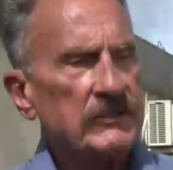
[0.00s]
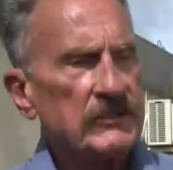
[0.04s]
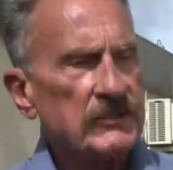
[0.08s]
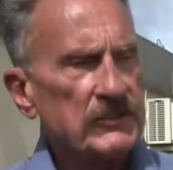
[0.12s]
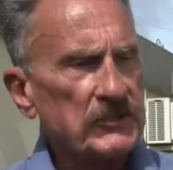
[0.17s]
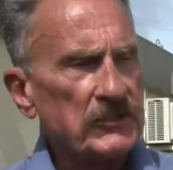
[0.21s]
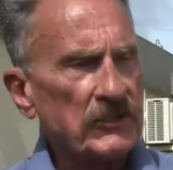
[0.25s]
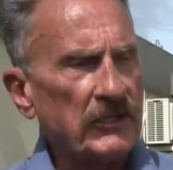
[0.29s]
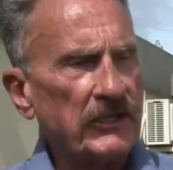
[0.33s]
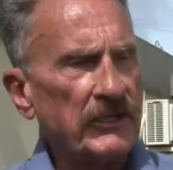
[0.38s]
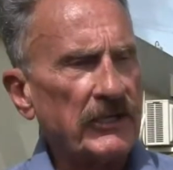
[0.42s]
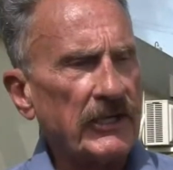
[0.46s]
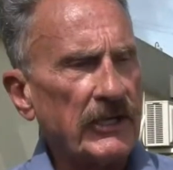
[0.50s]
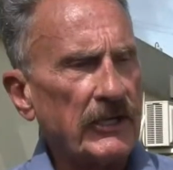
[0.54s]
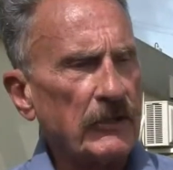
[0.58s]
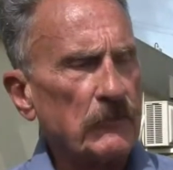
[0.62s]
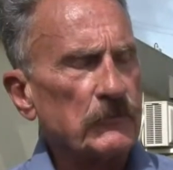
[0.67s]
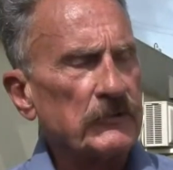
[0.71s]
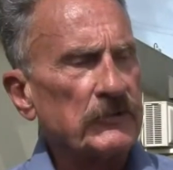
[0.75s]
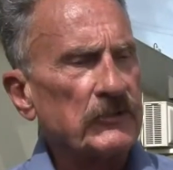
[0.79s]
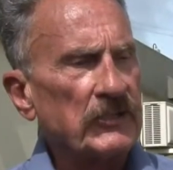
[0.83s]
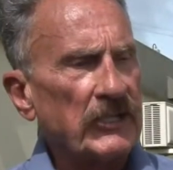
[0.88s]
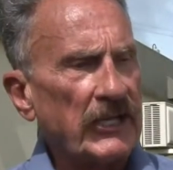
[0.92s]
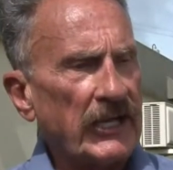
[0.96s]
start out
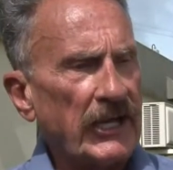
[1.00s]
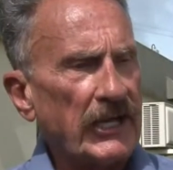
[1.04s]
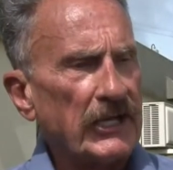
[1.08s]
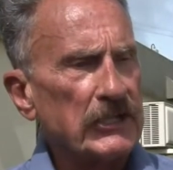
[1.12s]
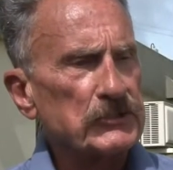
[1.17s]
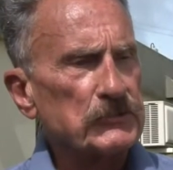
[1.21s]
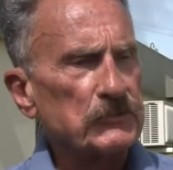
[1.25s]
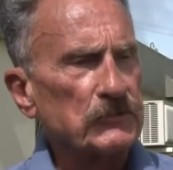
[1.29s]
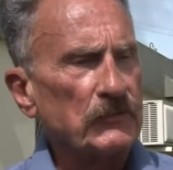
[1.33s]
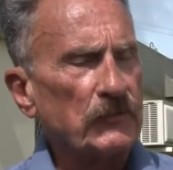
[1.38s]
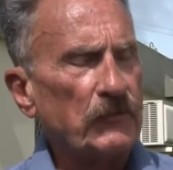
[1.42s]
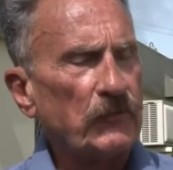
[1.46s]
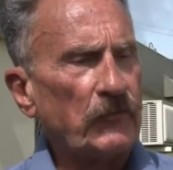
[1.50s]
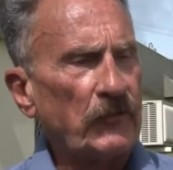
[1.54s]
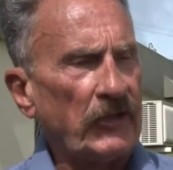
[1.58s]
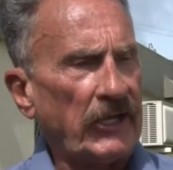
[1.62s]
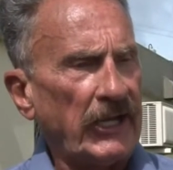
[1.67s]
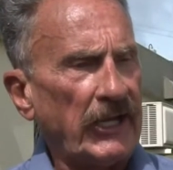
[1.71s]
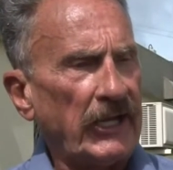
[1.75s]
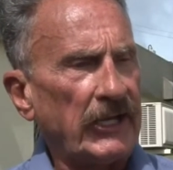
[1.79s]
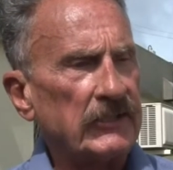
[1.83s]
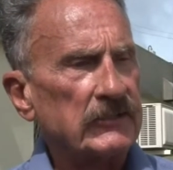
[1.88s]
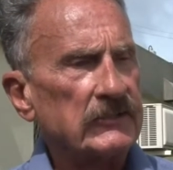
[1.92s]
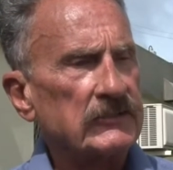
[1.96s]
with the actual
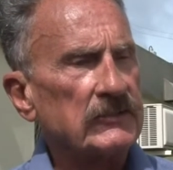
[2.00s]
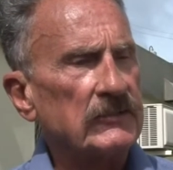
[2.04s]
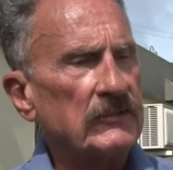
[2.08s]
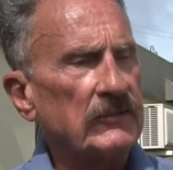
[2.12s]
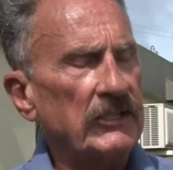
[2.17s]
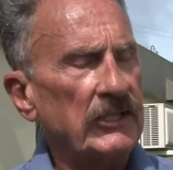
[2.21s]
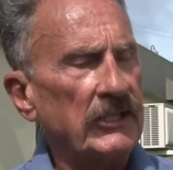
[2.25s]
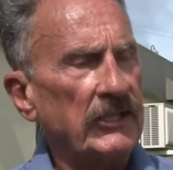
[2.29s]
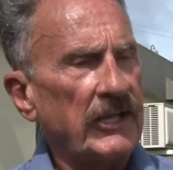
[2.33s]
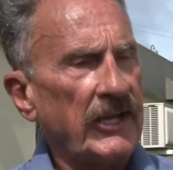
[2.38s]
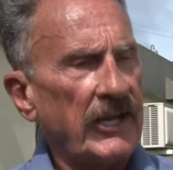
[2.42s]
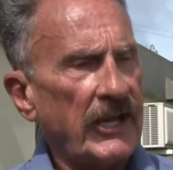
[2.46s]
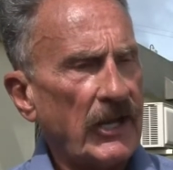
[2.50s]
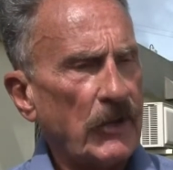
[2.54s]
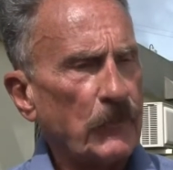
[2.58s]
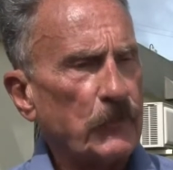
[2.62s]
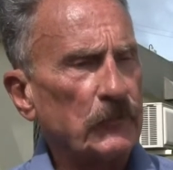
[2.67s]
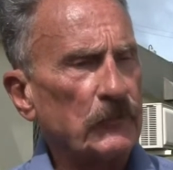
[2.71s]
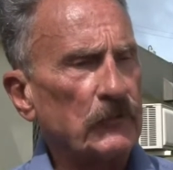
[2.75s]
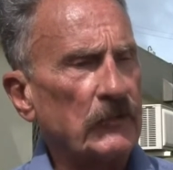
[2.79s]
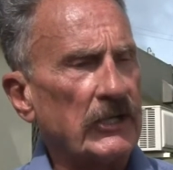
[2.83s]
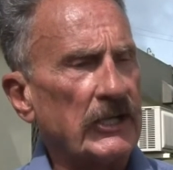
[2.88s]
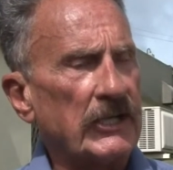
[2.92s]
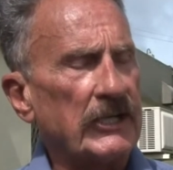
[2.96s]
fact that
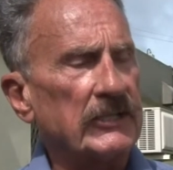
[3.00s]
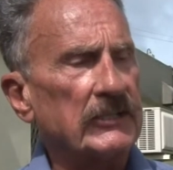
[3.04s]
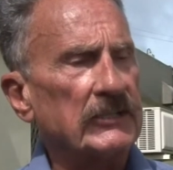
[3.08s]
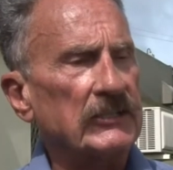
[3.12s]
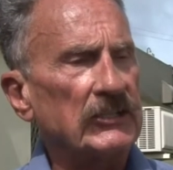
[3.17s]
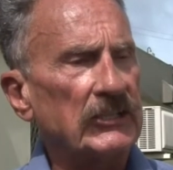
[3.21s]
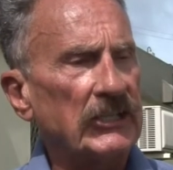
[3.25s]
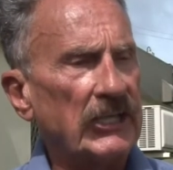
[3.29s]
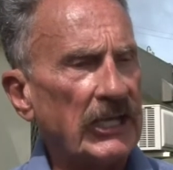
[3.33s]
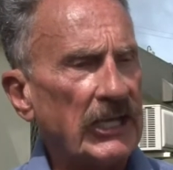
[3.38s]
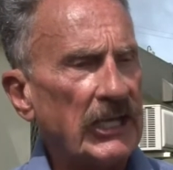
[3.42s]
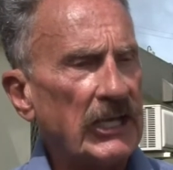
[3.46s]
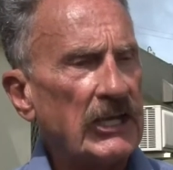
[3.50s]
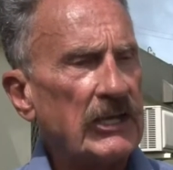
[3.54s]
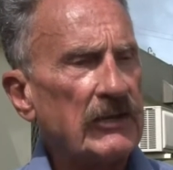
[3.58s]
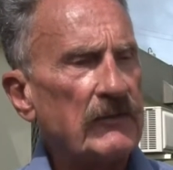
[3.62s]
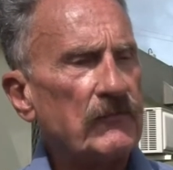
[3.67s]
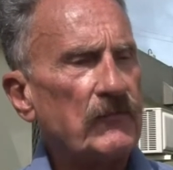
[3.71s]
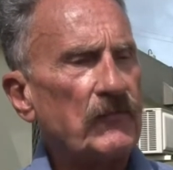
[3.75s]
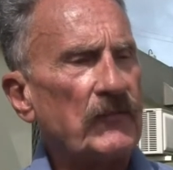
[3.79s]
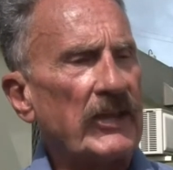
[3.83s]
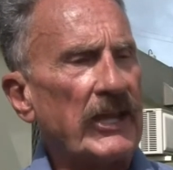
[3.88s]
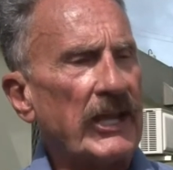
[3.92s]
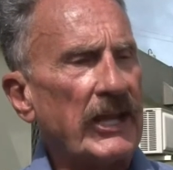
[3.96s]
Apuron
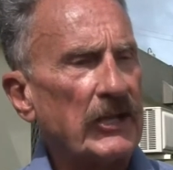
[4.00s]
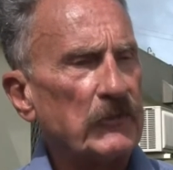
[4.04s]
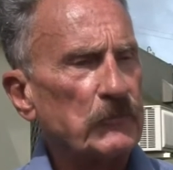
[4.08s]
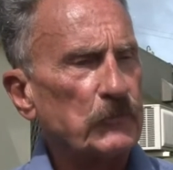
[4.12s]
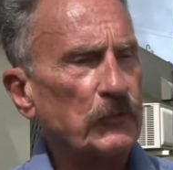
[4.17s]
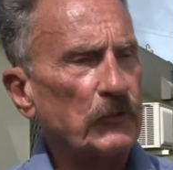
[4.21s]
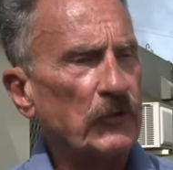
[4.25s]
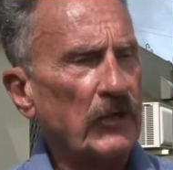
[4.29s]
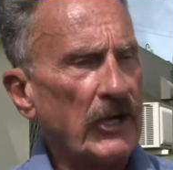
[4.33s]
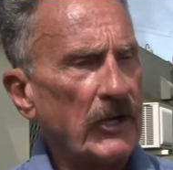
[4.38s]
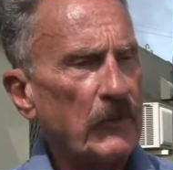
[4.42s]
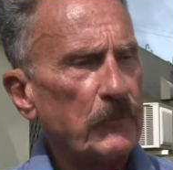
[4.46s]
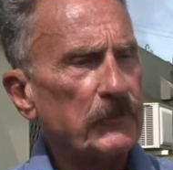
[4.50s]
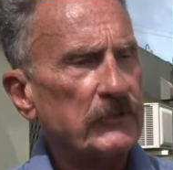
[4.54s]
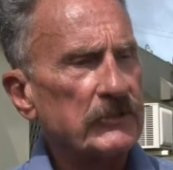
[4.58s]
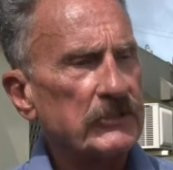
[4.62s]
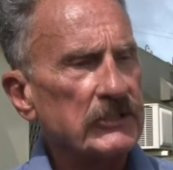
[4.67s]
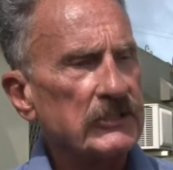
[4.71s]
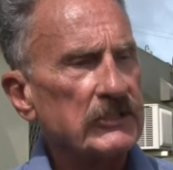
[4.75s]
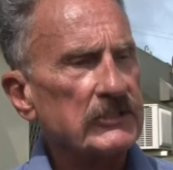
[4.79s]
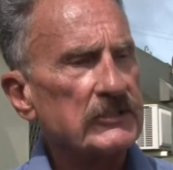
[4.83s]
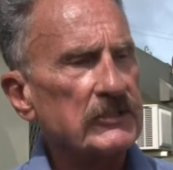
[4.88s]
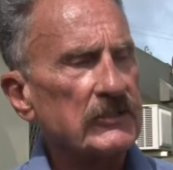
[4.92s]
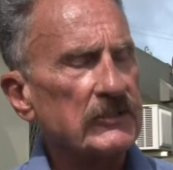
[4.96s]
gave that
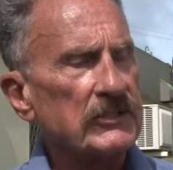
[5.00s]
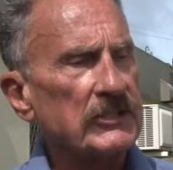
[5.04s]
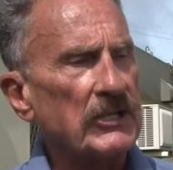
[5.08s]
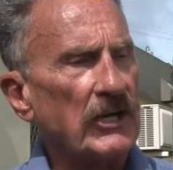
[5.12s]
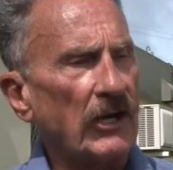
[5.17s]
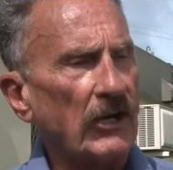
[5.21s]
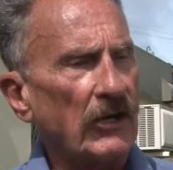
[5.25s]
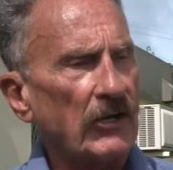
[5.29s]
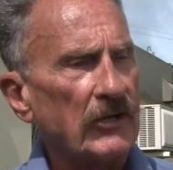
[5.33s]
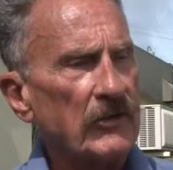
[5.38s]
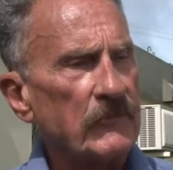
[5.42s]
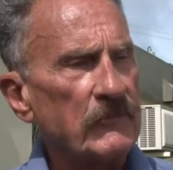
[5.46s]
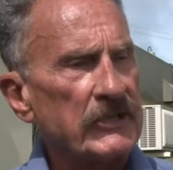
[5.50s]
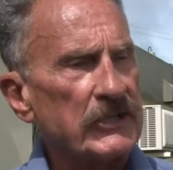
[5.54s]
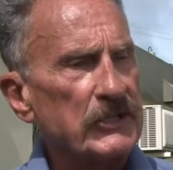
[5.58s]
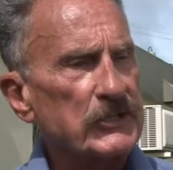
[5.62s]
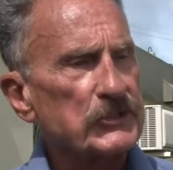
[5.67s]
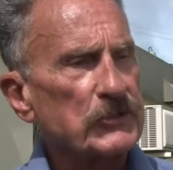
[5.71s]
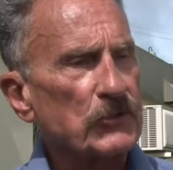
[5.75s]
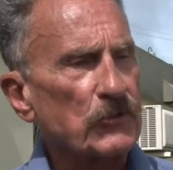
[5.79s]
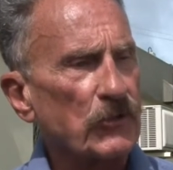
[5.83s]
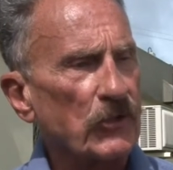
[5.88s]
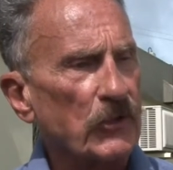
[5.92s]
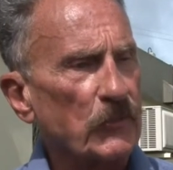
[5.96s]
property to the
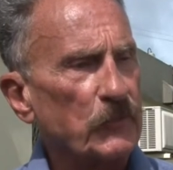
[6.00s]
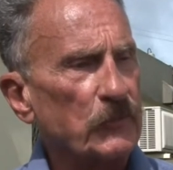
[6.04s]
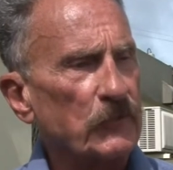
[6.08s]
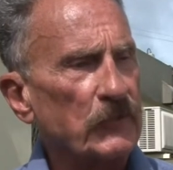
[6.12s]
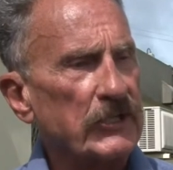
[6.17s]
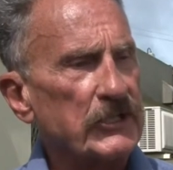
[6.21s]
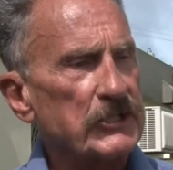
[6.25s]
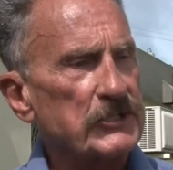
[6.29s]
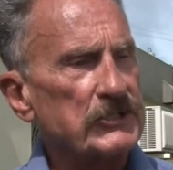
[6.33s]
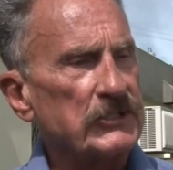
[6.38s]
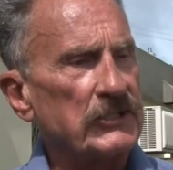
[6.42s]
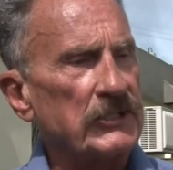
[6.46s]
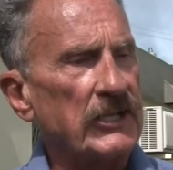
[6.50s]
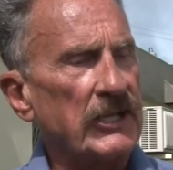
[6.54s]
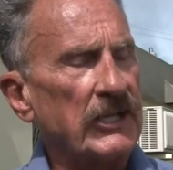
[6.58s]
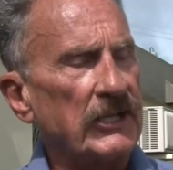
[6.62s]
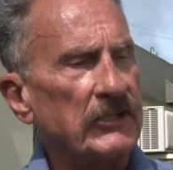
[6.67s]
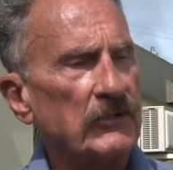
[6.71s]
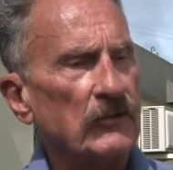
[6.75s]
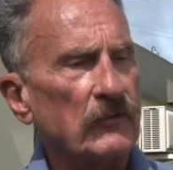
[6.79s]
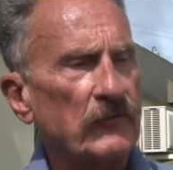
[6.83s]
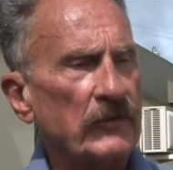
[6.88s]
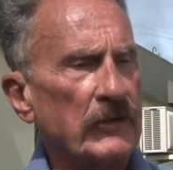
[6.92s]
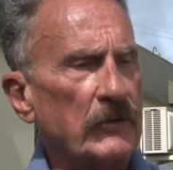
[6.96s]
RMS Corporation on
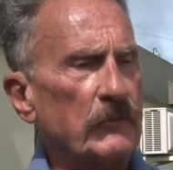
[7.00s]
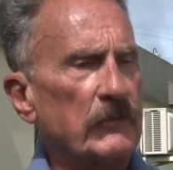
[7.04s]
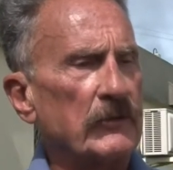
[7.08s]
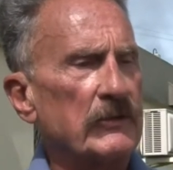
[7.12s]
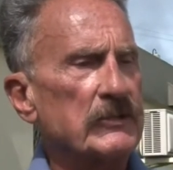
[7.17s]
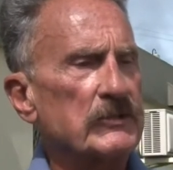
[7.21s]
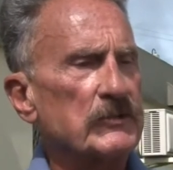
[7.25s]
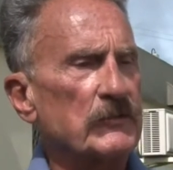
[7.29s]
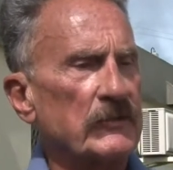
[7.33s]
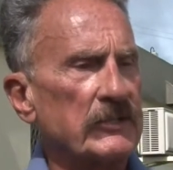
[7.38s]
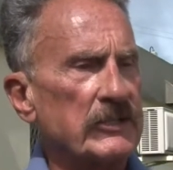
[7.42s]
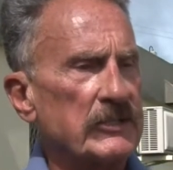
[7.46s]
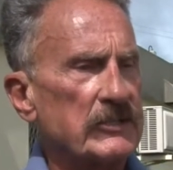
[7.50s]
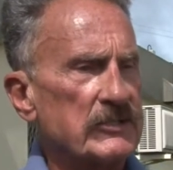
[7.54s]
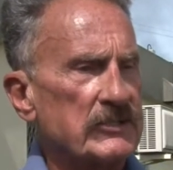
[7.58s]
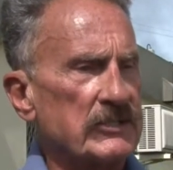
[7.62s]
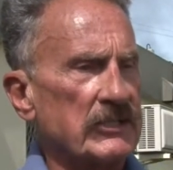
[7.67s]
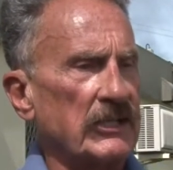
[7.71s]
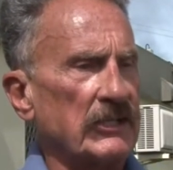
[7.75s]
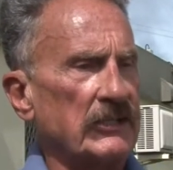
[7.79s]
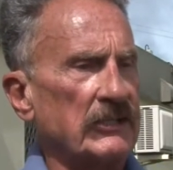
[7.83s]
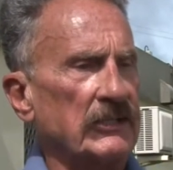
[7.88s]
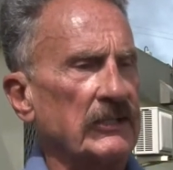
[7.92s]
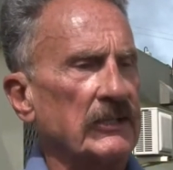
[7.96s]
November
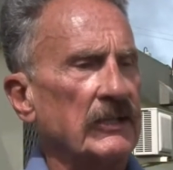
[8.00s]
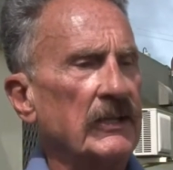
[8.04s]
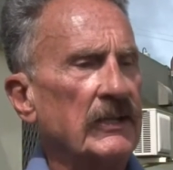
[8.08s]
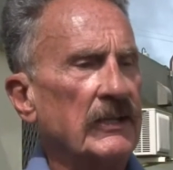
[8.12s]
22nd,